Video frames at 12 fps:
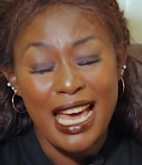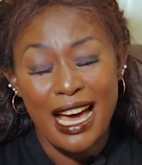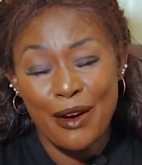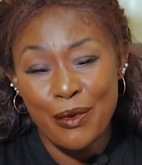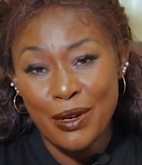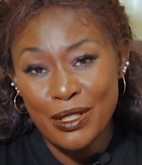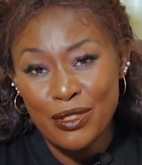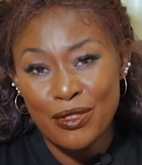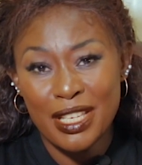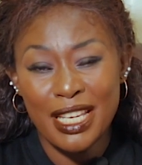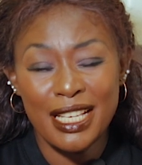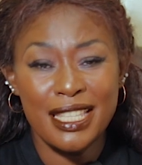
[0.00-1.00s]
I want to
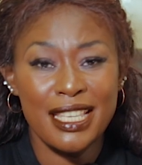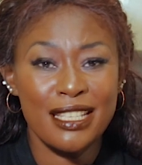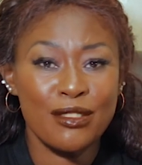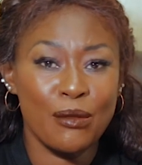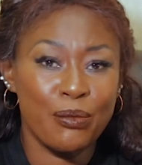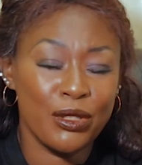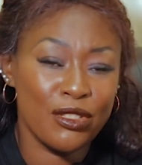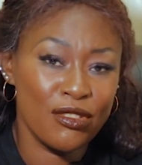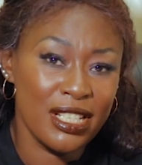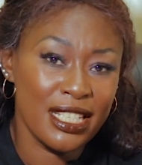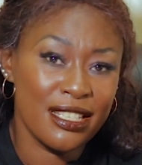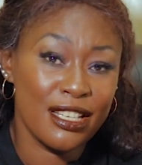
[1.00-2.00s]
take this
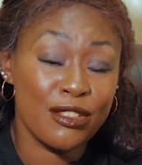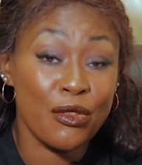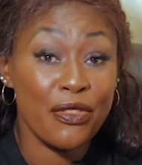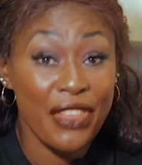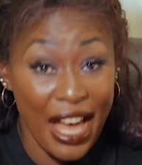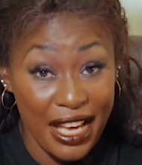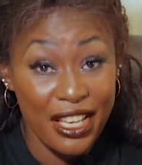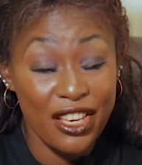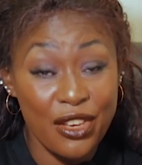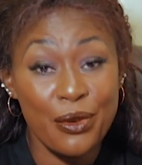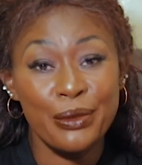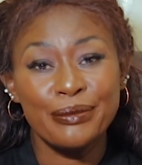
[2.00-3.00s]
opportunity to
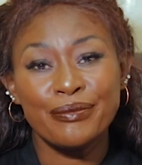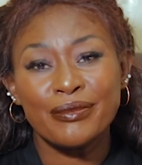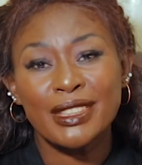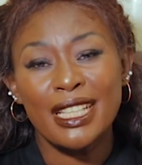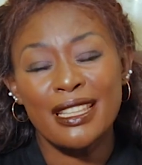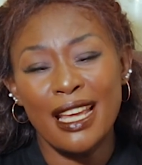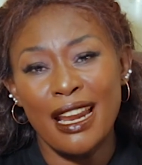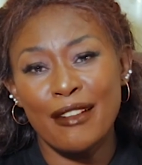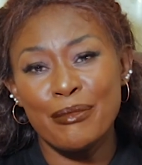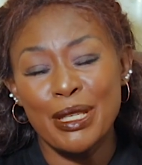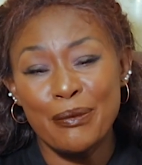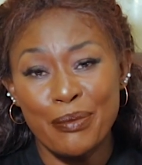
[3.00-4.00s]
thank you that
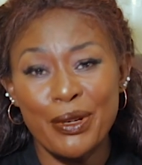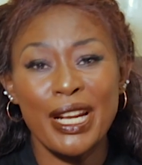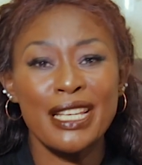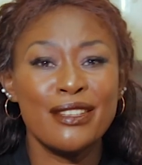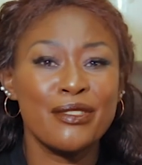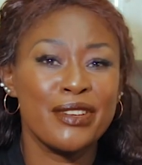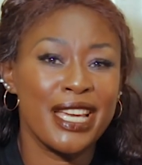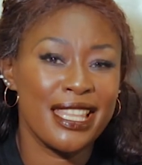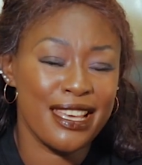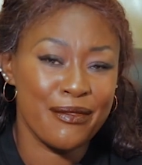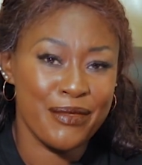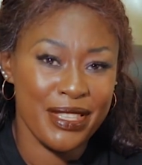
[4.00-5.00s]
have been praying
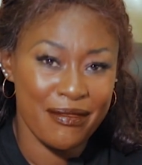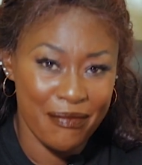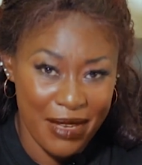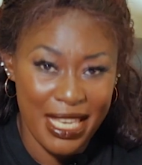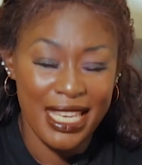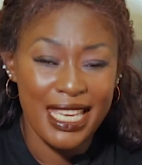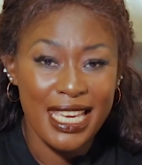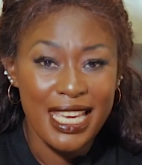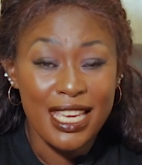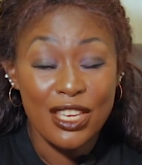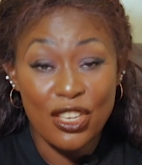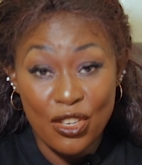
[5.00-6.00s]
together with me,
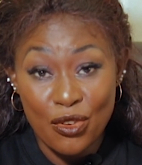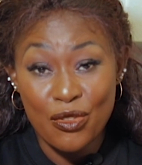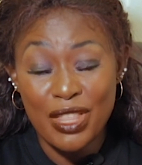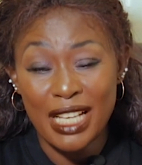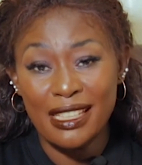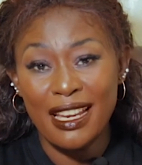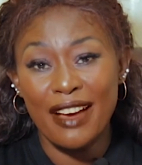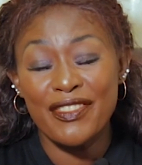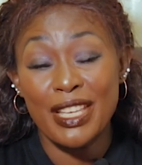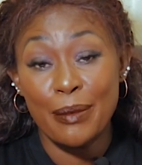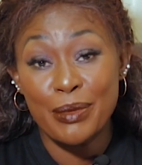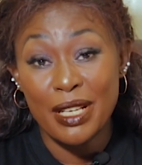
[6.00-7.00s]
you that have
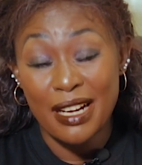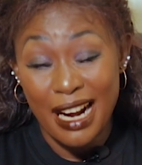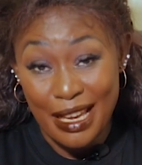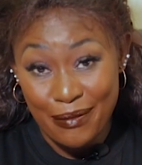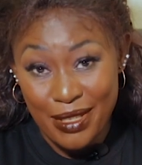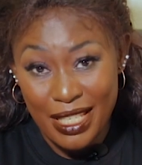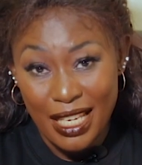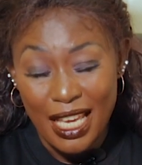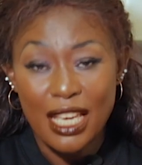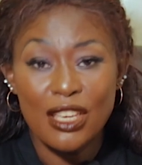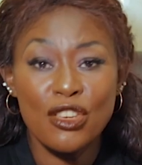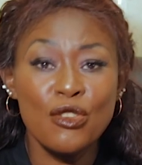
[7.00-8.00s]
subscribed,
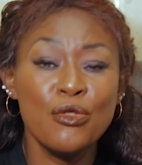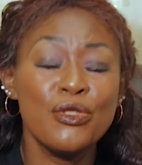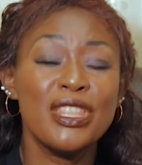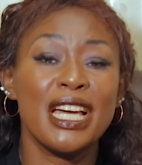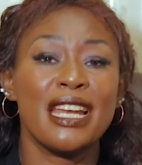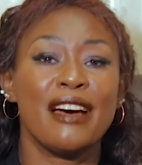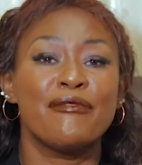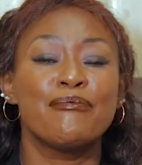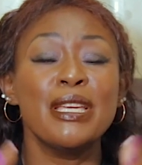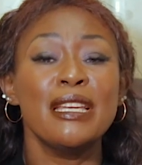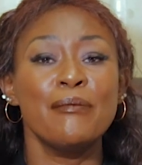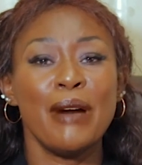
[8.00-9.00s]
you that have
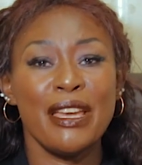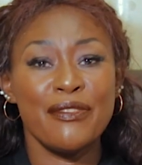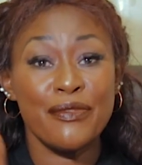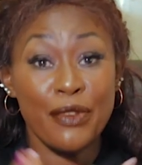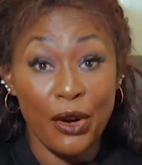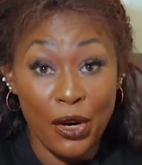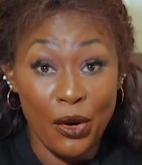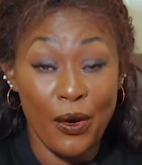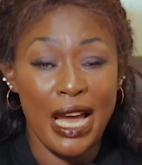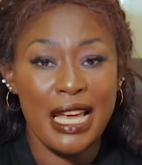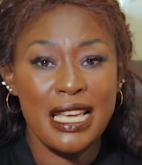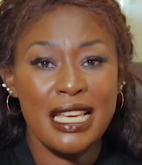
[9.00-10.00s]
been my
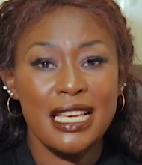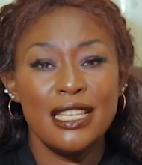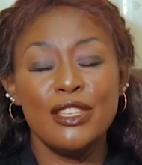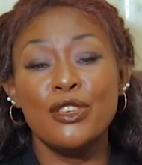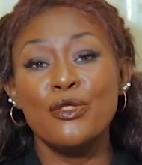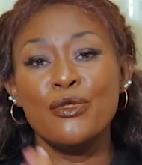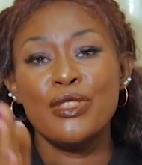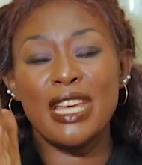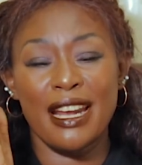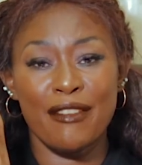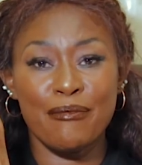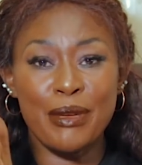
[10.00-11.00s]
follower, you
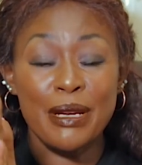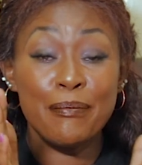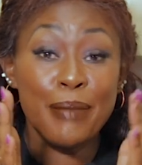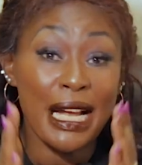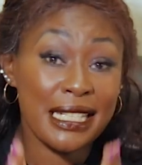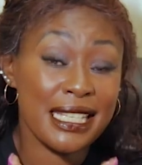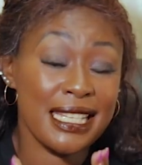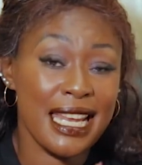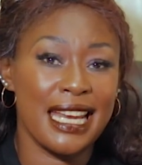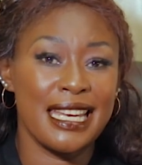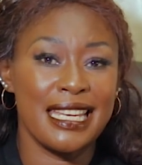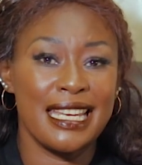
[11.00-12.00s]
that have been
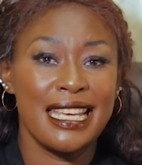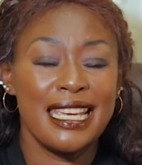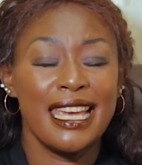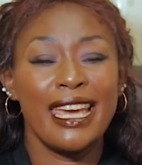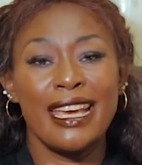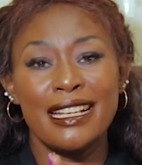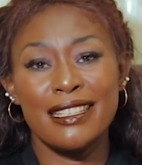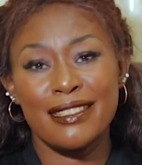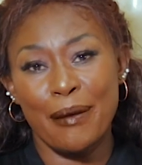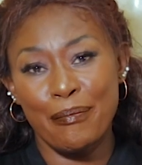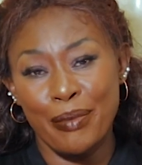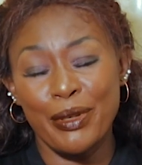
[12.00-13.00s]
partnering and
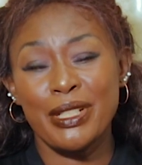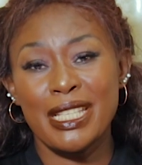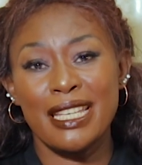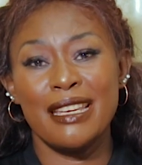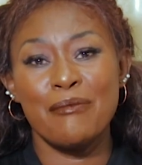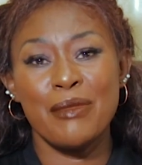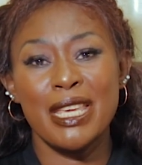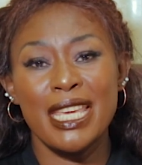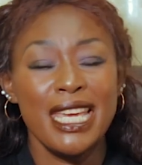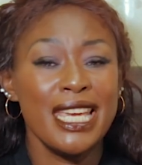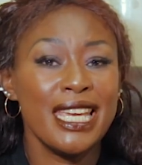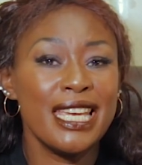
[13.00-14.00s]
supporting
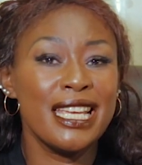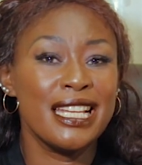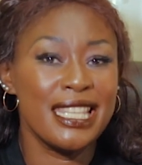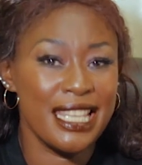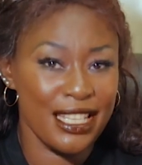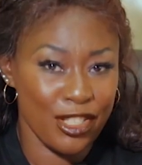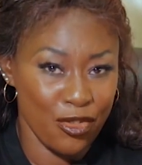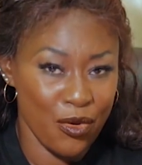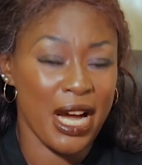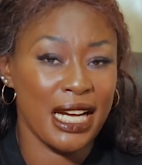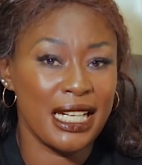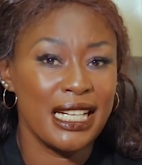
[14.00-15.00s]
me in this
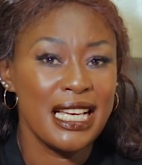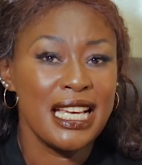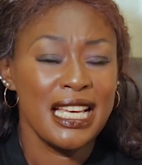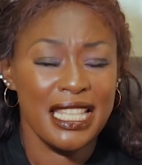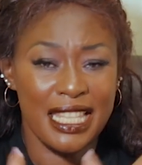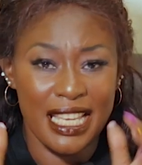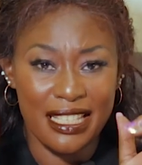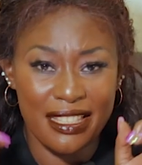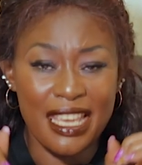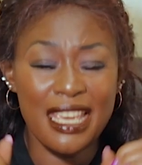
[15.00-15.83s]
work. This